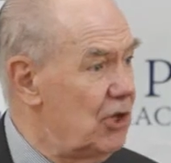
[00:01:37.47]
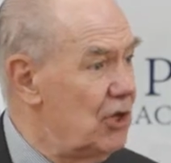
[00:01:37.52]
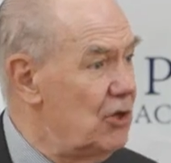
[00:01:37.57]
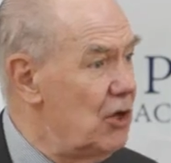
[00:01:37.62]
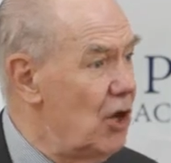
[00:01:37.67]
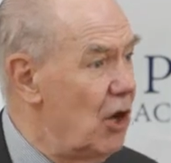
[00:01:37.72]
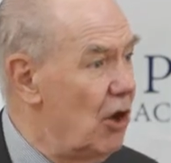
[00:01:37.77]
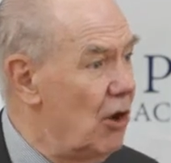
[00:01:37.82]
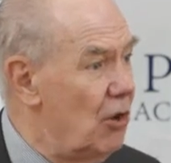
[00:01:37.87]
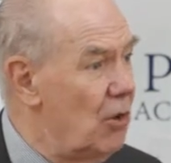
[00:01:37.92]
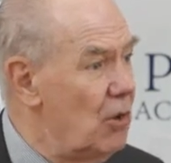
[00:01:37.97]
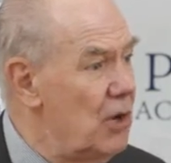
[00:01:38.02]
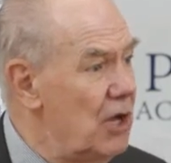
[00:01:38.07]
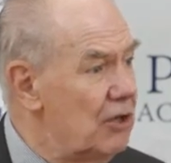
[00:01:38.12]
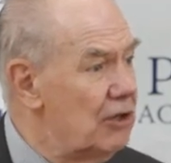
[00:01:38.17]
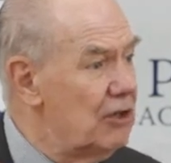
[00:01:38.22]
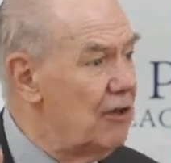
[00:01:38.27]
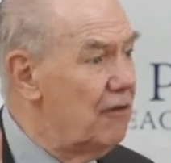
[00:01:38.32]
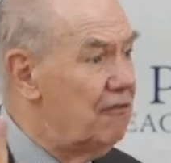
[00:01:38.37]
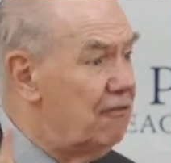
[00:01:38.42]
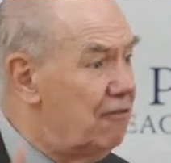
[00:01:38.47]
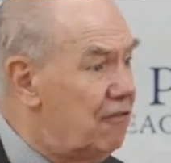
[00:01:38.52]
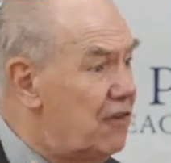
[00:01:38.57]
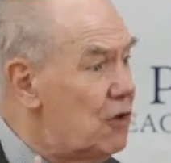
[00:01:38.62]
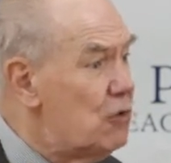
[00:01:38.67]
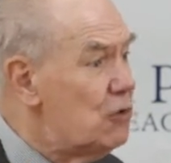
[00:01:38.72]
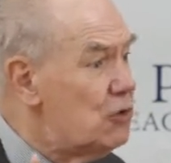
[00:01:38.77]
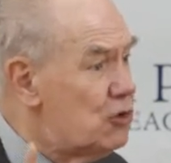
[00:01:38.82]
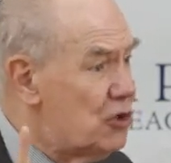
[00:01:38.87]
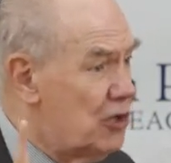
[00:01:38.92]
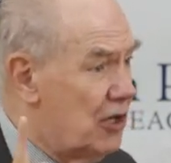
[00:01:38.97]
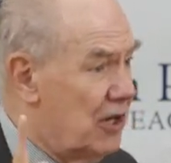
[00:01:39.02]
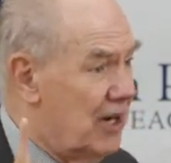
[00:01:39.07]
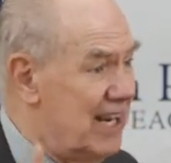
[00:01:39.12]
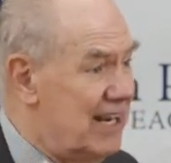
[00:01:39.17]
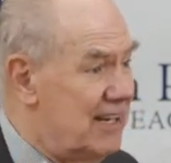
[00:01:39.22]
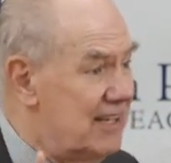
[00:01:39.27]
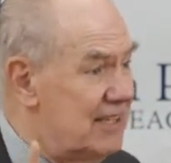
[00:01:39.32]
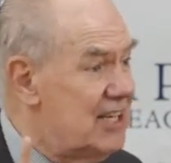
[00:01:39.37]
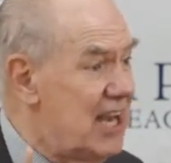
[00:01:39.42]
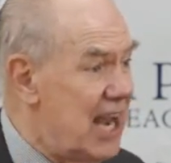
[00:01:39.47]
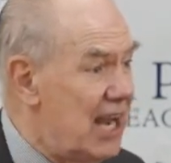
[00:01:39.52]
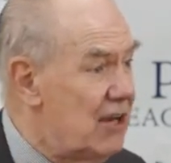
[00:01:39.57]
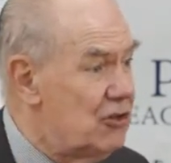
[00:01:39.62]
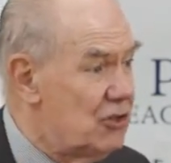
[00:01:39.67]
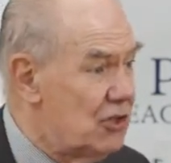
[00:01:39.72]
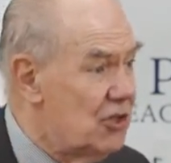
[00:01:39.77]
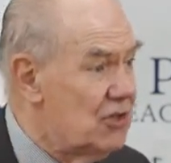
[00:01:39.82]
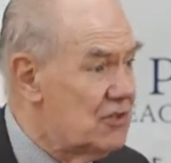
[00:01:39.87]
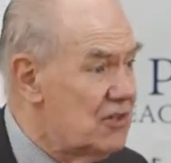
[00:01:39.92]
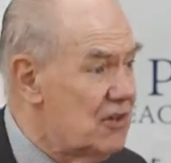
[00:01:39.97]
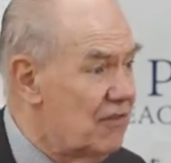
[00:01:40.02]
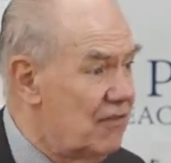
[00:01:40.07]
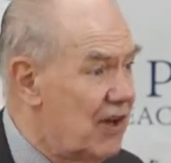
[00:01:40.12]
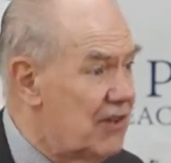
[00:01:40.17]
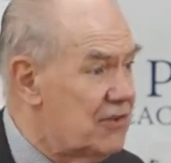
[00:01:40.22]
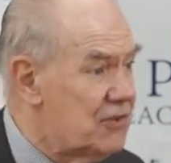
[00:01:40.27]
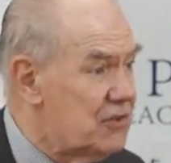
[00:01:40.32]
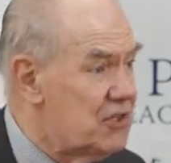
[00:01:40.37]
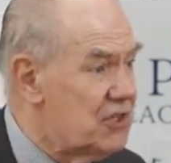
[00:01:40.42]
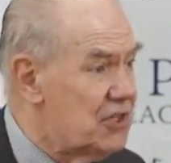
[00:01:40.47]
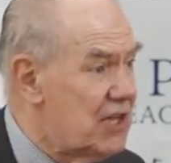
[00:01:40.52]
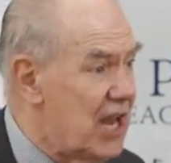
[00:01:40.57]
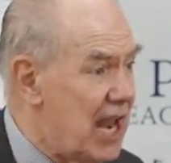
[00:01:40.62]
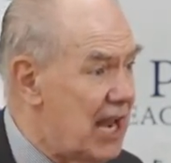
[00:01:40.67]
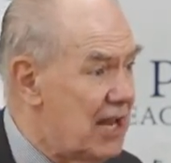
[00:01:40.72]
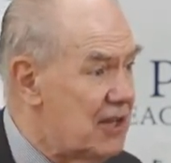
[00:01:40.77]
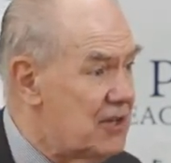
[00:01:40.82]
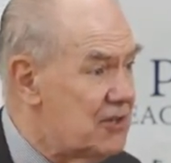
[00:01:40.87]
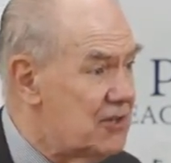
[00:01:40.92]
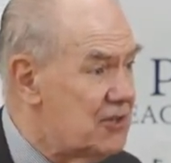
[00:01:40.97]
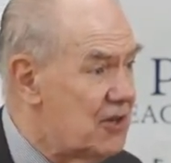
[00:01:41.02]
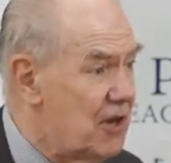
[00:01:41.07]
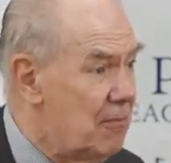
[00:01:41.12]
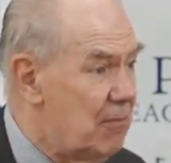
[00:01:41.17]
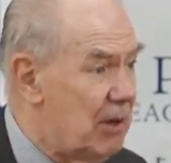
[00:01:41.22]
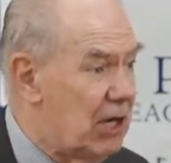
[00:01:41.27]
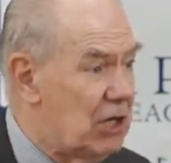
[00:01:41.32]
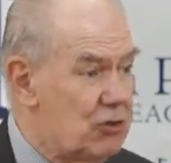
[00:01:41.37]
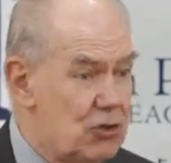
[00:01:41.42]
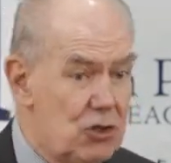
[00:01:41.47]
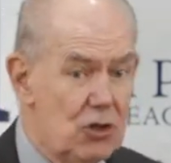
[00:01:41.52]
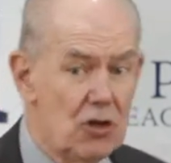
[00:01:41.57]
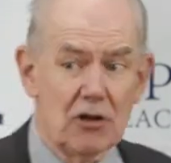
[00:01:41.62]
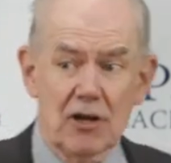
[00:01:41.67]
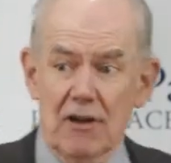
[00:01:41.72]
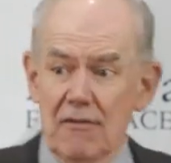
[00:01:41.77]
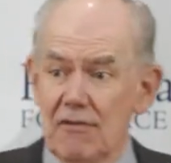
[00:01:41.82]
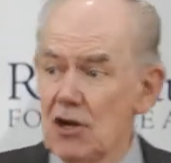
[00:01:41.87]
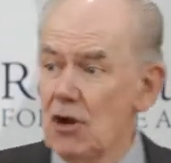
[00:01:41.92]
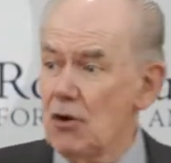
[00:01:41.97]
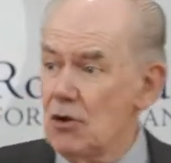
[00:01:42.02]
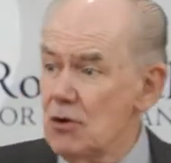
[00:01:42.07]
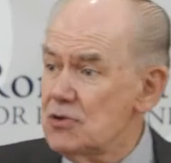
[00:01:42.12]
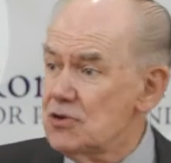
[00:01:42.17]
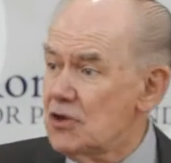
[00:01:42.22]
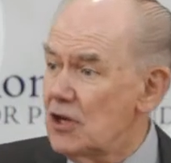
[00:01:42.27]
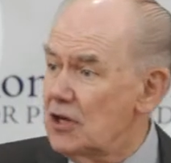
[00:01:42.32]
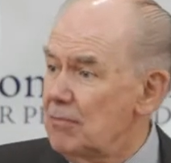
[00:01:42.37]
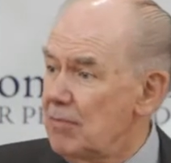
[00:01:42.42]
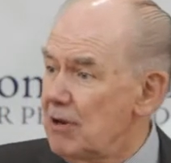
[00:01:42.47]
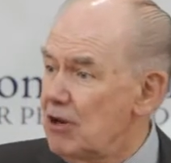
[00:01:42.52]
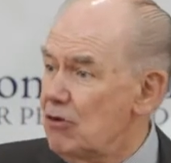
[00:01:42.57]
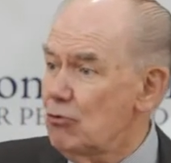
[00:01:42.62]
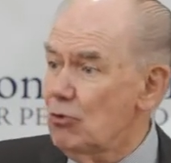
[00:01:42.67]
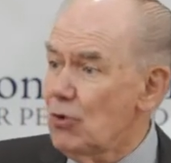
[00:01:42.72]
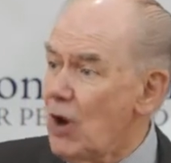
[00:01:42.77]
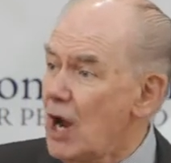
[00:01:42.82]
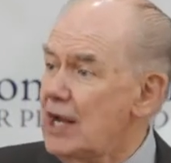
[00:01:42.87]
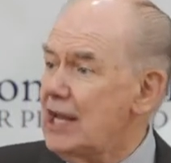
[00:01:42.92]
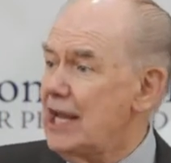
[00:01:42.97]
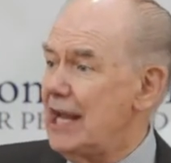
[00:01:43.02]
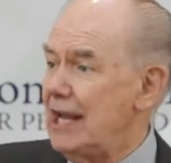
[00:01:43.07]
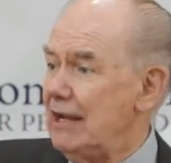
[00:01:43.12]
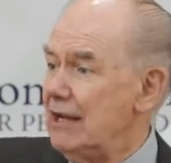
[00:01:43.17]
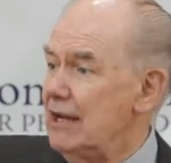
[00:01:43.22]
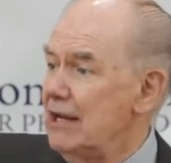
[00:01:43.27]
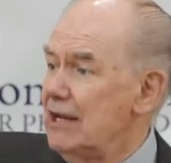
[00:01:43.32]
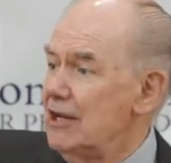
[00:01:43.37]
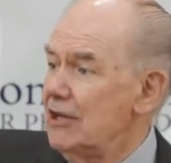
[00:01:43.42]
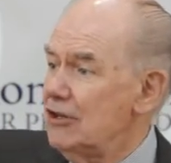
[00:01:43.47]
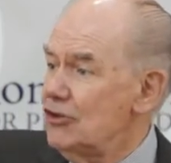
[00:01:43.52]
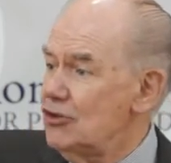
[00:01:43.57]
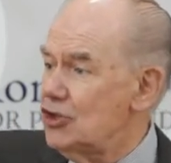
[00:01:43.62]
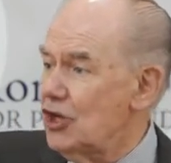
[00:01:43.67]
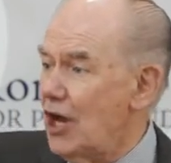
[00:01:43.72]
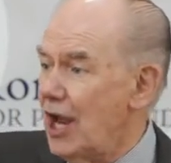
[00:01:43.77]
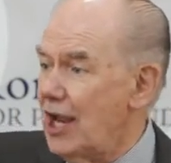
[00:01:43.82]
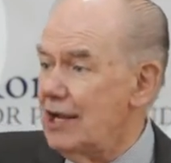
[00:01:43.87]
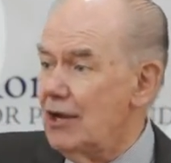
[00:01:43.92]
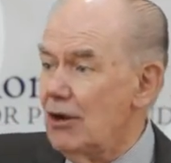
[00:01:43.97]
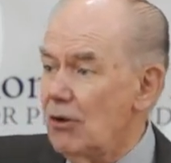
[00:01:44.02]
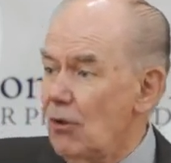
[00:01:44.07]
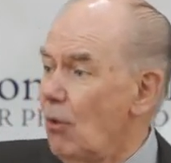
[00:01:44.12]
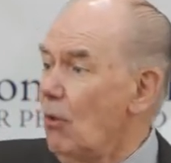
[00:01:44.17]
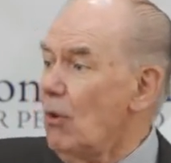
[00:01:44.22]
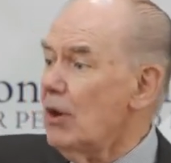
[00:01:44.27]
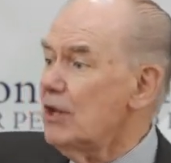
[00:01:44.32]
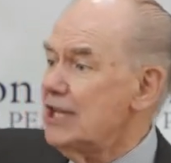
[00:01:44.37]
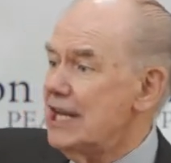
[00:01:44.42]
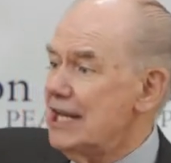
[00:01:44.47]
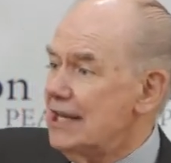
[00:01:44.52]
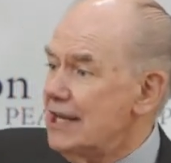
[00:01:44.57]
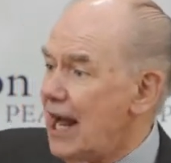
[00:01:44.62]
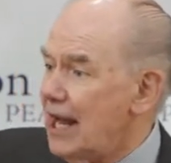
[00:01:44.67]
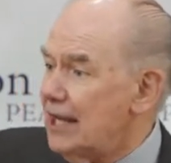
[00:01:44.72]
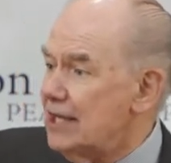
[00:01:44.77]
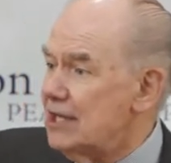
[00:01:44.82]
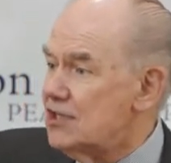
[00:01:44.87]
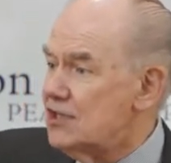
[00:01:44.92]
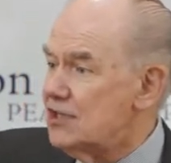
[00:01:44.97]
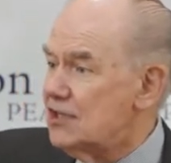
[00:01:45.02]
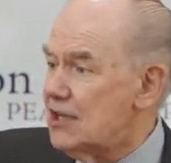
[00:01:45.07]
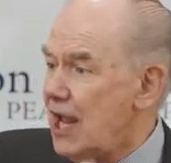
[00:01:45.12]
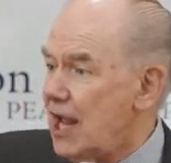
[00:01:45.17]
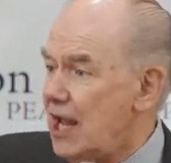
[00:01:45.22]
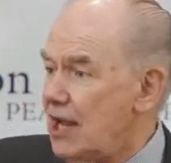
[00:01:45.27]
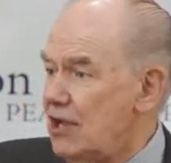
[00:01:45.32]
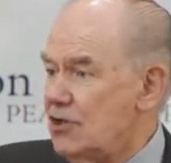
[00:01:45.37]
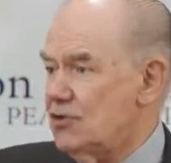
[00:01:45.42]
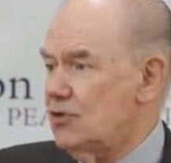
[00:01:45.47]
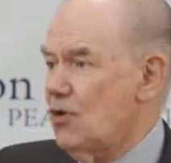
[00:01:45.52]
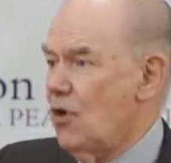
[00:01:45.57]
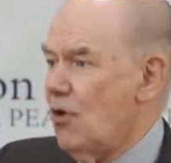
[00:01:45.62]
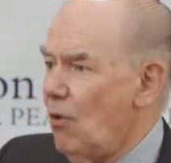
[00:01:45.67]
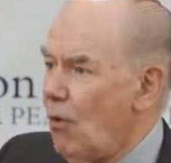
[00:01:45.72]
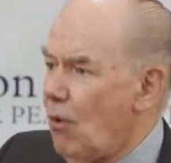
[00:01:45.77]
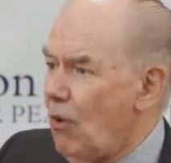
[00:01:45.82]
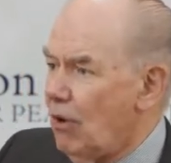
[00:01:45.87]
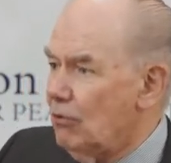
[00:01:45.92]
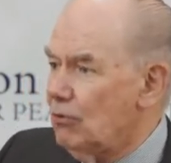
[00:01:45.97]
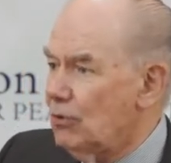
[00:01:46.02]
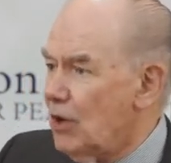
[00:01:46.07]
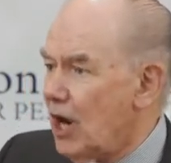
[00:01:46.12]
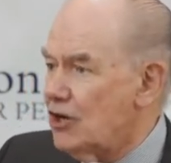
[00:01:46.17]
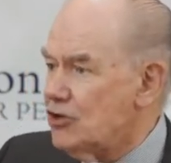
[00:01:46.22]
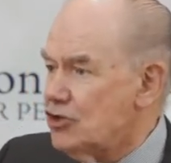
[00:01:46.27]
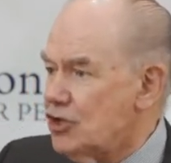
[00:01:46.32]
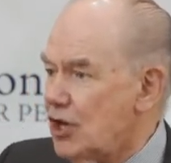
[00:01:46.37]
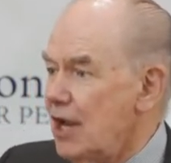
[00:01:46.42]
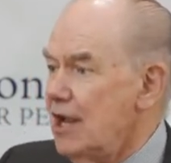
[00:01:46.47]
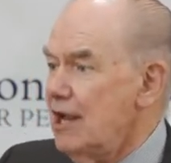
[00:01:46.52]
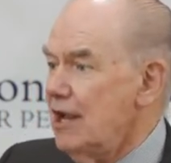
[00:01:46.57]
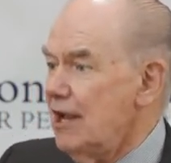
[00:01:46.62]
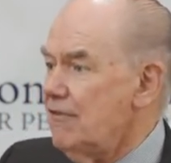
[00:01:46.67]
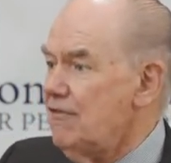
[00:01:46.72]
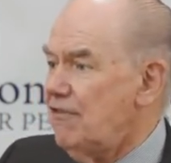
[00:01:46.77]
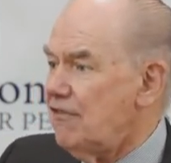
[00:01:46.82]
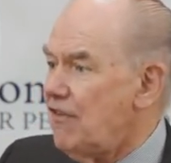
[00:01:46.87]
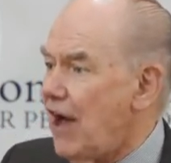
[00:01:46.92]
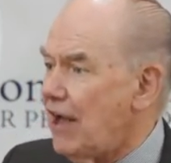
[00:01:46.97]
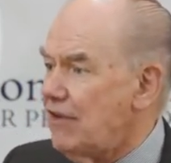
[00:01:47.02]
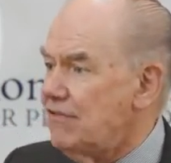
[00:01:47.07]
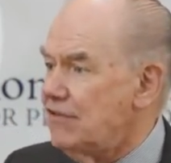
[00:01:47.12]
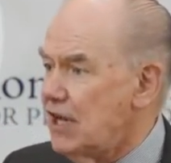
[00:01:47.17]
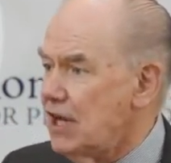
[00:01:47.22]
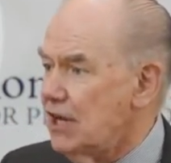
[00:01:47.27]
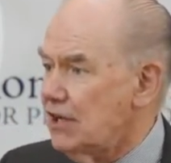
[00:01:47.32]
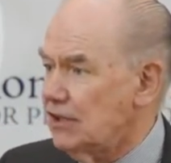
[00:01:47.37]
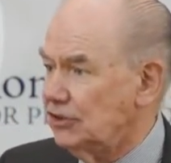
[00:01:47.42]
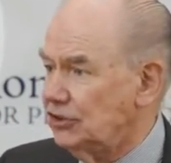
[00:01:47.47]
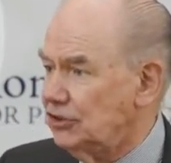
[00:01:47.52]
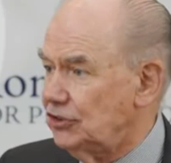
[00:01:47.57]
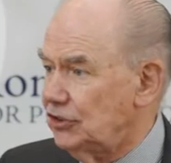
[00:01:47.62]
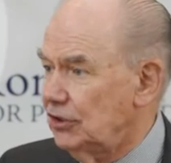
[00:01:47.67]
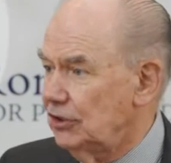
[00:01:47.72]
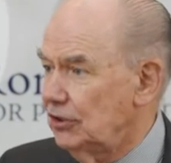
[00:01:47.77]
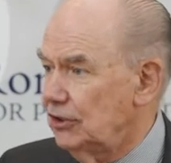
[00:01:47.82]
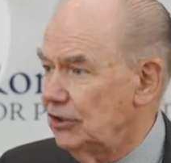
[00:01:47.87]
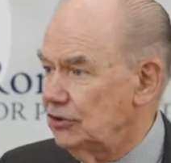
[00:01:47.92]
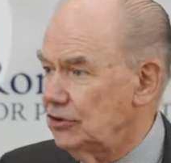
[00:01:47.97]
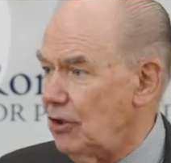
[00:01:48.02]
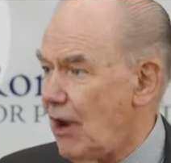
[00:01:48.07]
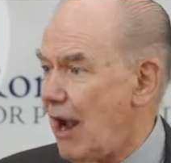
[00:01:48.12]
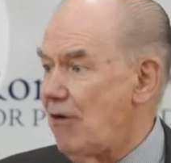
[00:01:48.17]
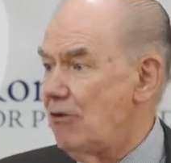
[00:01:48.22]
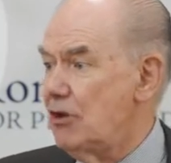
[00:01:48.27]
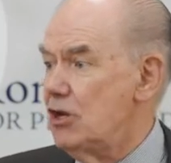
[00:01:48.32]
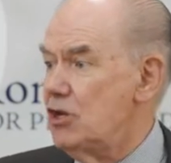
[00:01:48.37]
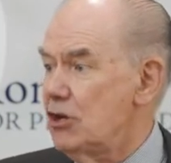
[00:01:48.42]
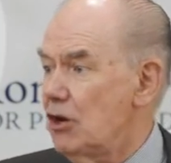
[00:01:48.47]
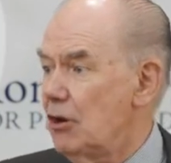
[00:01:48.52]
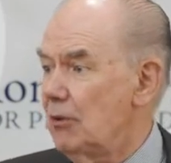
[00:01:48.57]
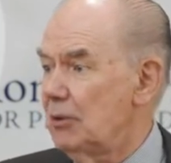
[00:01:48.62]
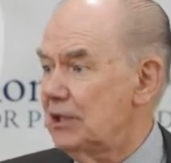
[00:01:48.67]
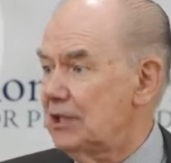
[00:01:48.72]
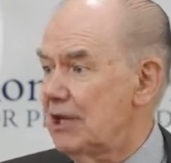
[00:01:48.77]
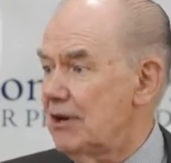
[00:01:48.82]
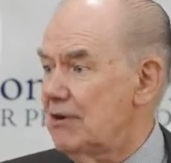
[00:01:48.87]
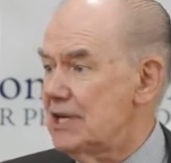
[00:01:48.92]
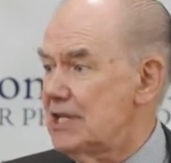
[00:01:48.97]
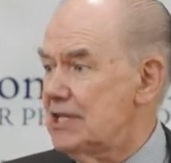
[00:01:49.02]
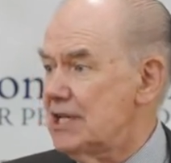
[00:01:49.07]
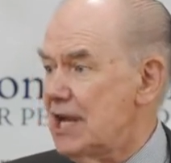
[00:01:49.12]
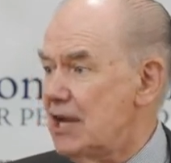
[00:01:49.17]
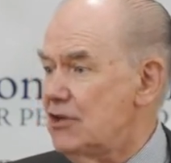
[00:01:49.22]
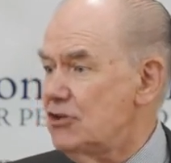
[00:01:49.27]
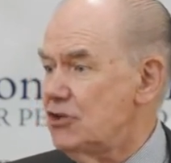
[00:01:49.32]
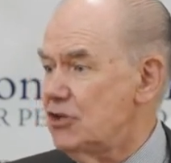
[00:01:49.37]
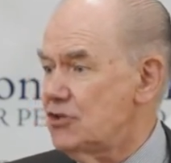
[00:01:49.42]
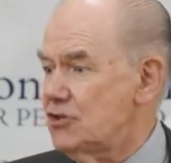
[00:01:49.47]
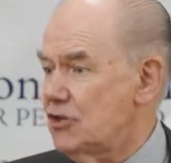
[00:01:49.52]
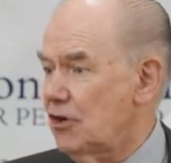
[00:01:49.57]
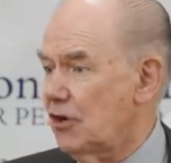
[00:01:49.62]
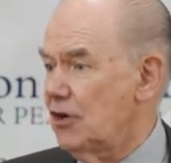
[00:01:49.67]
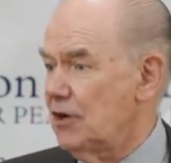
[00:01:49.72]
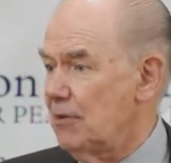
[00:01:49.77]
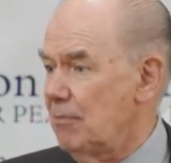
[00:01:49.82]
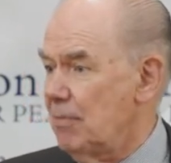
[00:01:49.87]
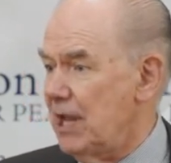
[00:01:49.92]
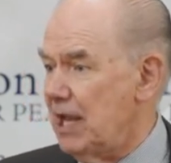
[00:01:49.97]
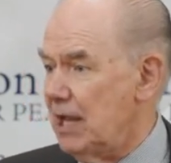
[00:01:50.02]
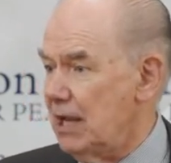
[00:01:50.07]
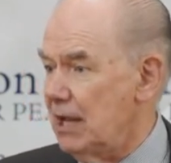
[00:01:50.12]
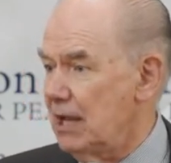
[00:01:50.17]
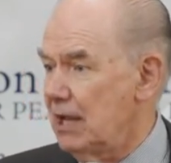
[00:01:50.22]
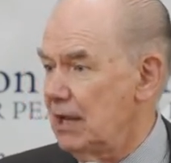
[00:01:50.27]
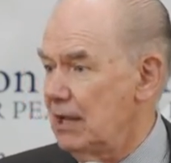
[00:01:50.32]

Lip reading: to know the future intentions of other states, because you don't even know who's going to be running China or the United States or Russia in 5 years. So how can you know what their intentions are going to be?